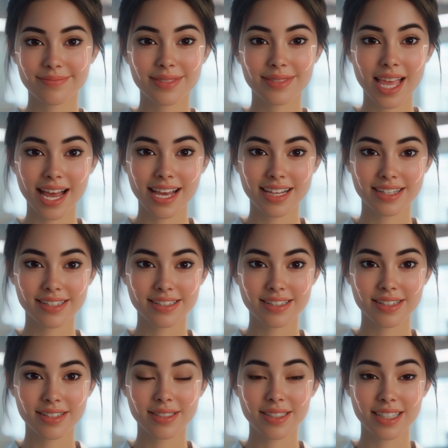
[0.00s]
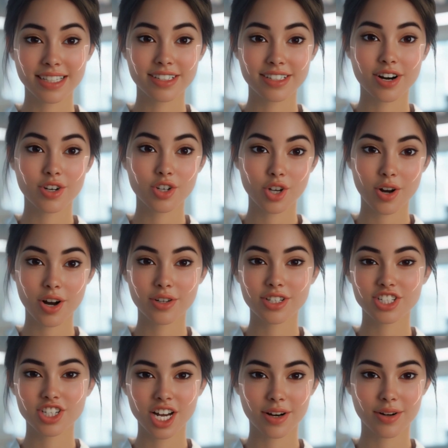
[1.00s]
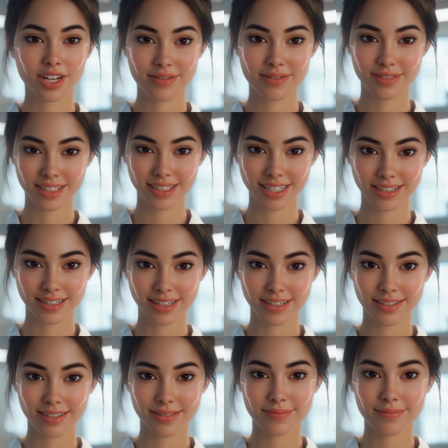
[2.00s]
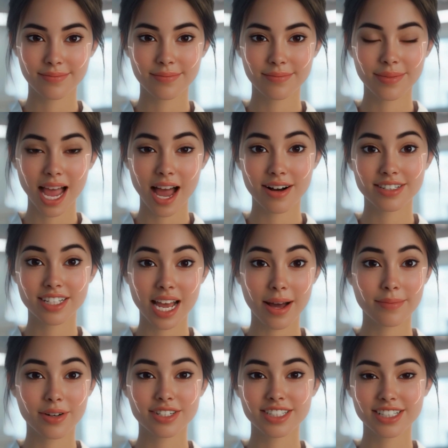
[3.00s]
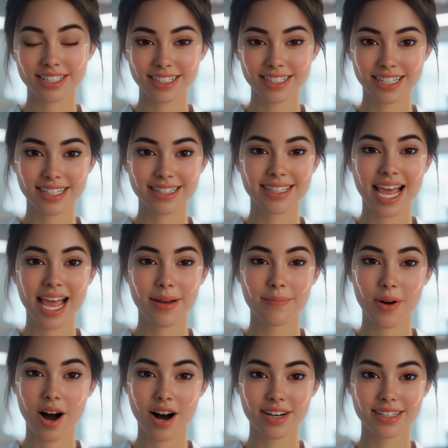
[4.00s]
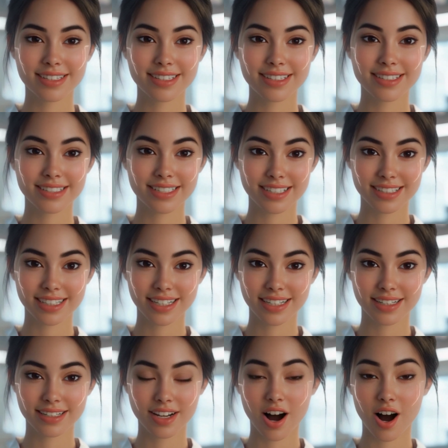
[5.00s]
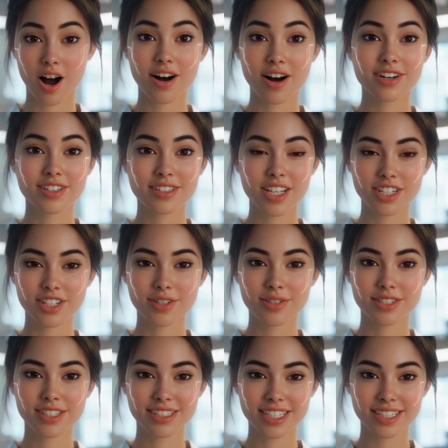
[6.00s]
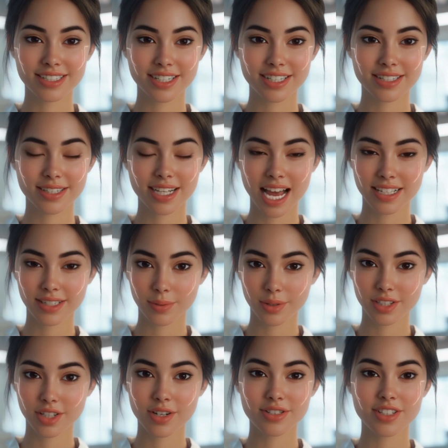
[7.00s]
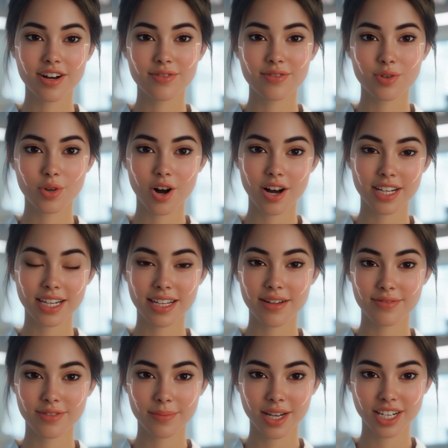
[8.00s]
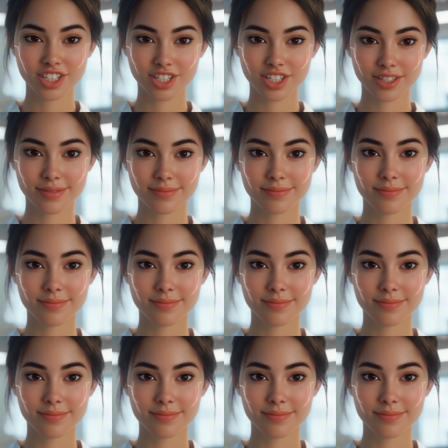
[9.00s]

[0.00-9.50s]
That is, these are neurodegenerative diseases. Alzheimer's disease and Parkinson's disease are oncological diseases as a result of chronic inflammation.